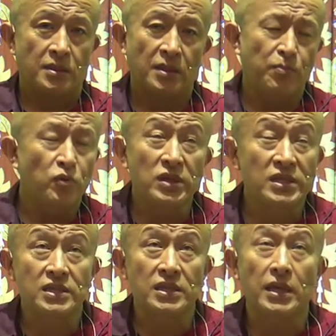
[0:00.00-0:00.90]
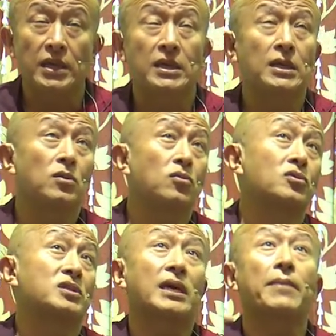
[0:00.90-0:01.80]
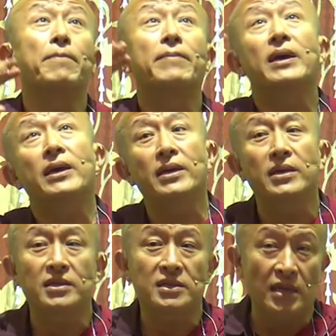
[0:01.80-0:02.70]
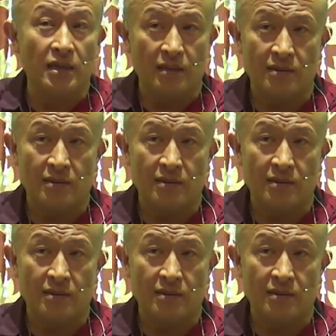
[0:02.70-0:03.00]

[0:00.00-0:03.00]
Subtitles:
The Buddhists say he looks amazing.